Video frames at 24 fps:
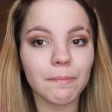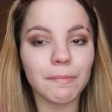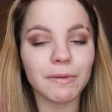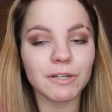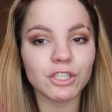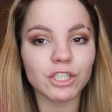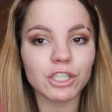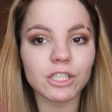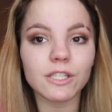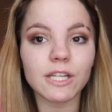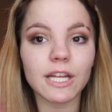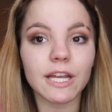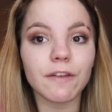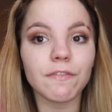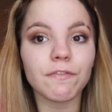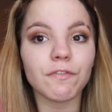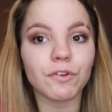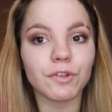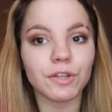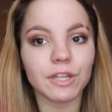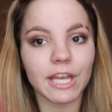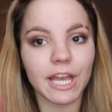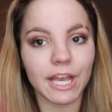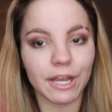but just like
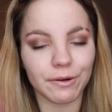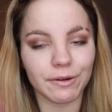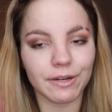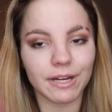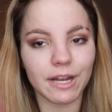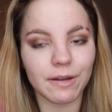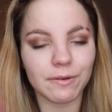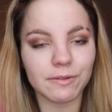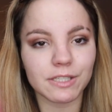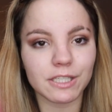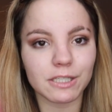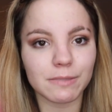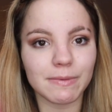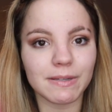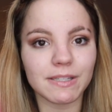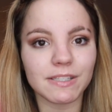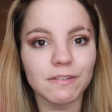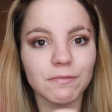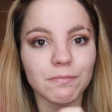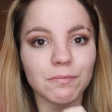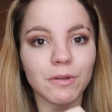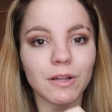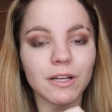for the area, it was expensive.